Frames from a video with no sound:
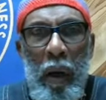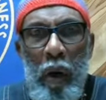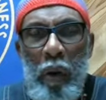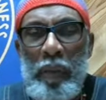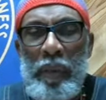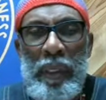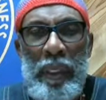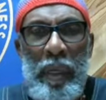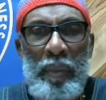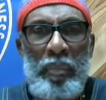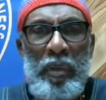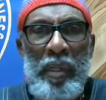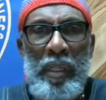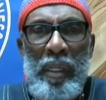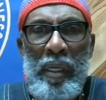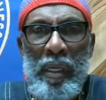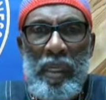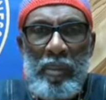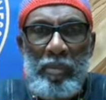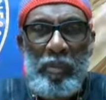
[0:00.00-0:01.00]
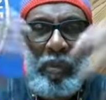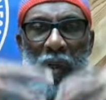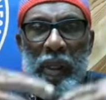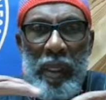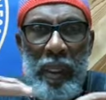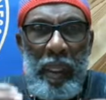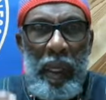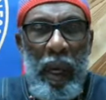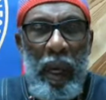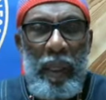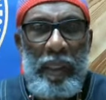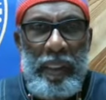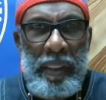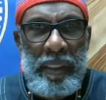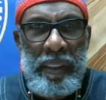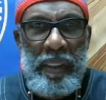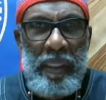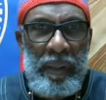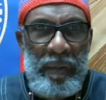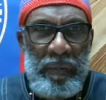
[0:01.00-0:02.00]
opening up your lungs, breathing all
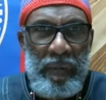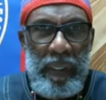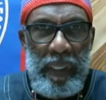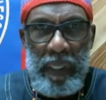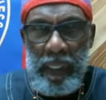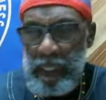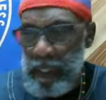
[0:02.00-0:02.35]
this stuff in.